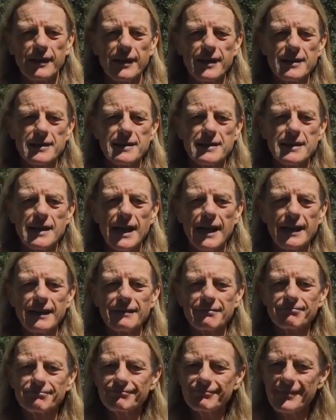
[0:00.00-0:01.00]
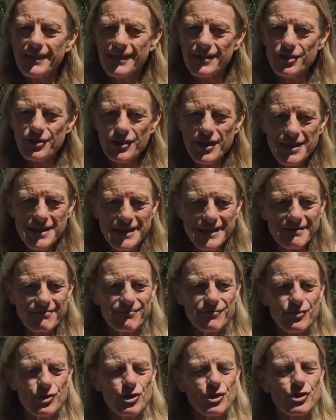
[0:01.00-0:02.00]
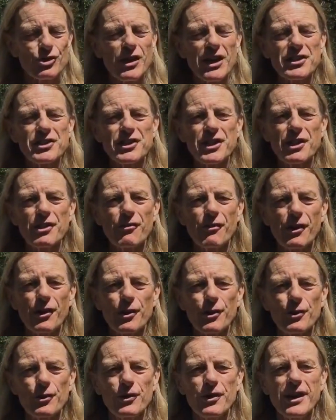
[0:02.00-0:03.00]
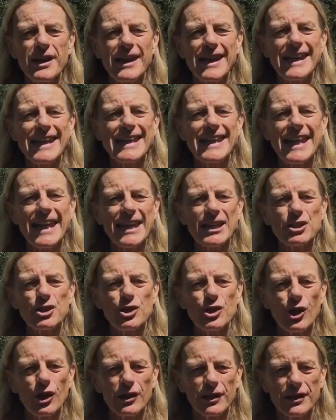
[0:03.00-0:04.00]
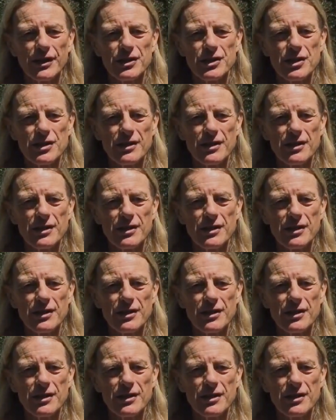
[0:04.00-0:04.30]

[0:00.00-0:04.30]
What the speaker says: It's like just trusting your own innate knowledge.